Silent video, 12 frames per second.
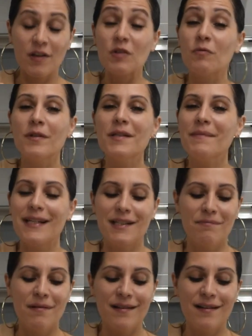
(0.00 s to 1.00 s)
When you make this
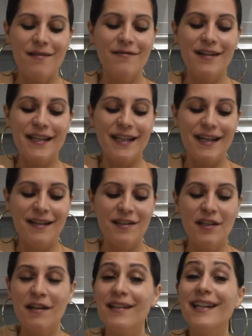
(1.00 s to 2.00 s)
baklava, yeah, you
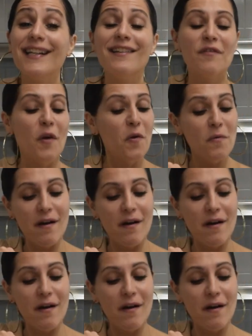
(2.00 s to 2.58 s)
don't need no